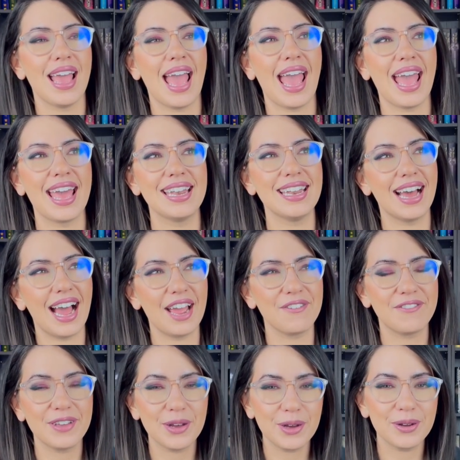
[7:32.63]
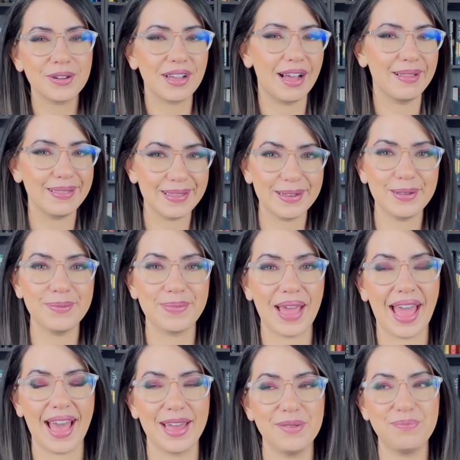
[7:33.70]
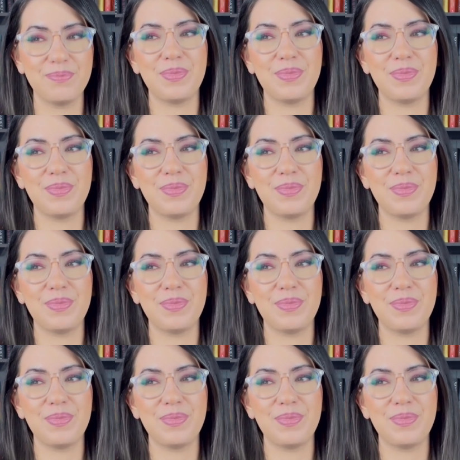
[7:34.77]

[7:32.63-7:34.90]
And I feel a little bad,